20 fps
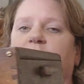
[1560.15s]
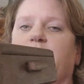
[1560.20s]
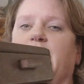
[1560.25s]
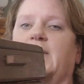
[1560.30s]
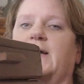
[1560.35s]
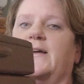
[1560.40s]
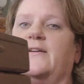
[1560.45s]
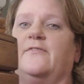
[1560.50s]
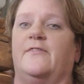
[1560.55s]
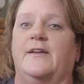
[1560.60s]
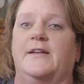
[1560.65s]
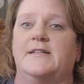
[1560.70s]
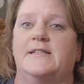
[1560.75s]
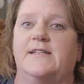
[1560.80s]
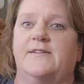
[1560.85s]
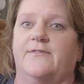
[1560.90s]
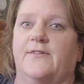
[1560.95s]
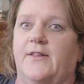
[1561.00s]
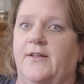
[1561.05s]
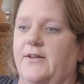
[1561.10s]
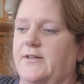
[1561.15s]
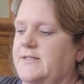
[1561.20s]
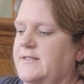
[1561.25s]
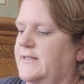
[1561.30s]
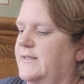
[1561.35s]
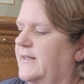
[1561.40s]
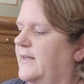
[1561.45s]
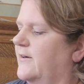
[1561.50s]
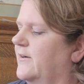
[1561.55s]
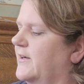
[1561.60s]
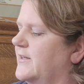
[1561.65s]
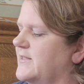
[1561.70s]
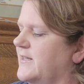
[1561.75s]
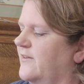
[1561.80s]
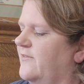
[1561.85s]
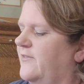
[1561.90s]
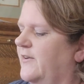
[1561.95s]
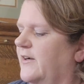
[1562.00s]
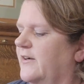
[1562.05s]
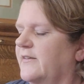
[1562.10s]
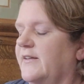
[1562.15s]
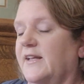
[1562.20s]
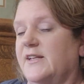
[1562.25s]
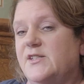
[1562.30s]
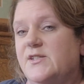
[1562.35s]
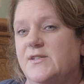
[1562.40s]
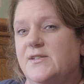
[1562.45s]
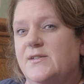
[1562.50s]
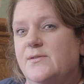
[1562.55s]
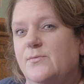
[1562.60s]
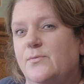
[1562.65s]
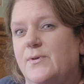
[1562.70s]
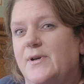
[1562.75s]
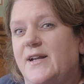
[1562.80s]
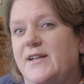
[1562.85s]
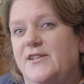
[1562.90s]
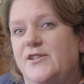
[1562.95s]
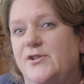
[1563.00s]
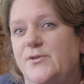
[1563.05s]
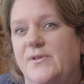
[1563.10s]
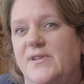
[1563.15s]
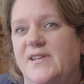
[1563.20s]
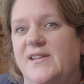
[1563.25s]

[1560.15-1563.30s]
my fancy floss in there because I figured that's what I'd do with